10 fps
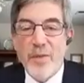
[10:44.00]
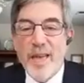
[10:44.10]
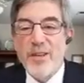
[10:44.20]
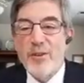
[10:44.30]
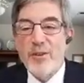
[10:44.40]

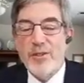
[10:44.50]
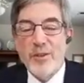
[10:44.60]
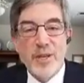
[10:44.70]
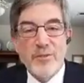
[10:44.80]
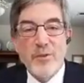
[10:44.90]
thank you so
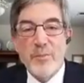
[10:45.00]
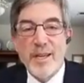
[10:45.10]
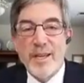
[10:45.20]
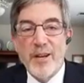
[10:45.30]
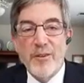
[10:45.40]
much for
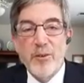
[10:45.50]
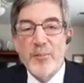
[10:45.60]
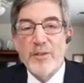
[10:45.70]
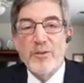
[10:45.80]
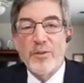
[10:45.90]
being here. You
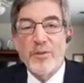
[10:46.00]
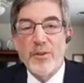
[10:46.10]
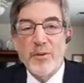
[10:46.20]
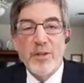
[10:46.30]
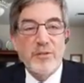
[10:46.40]

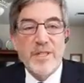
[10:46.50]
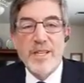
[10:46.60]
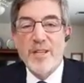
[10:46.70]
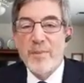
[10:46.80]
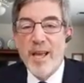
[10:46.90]
and your
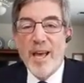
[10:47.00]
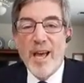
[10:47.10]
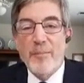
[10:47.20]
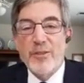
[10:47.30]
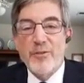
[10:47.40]
team
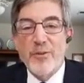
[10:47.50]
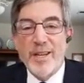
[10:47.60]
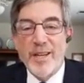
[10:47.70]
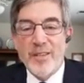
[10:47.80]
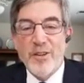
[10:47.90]
have been
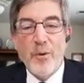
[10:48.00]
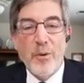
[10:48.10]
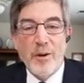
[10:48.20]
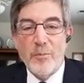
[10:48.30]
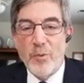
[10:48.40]
doing
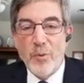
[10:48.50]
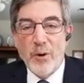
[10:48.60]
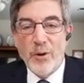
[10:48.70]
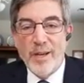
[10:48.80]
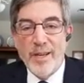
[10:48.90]
incredible
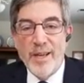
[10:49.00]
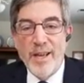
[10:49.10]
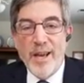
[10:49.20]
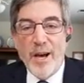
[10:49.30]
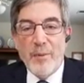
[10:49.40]
work.
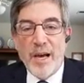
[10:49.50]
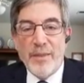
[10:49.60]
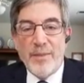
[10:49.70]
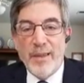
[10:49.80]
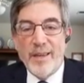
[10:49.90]

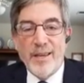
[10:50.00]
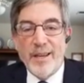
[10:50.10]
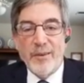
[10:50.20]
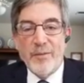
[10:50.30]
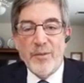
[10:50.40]
I think
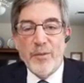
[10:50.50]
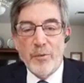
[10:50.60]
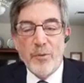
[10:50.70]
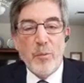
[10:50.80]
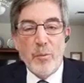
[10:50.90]

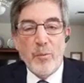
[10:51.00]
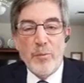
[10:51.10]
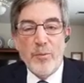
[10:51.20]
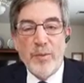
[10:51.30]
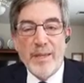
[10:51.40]

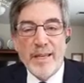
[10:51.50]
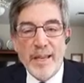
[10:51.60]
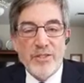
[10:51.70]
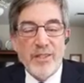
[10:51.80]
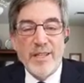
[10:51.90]
the
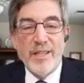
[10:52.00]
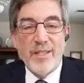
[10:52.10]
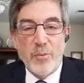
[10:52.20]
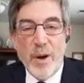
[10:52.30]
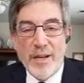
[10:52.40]
nation
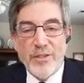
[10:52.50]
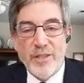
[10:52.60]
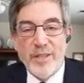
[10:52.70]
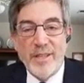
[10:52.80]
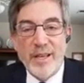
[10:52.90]
is
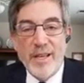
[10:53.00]
watching,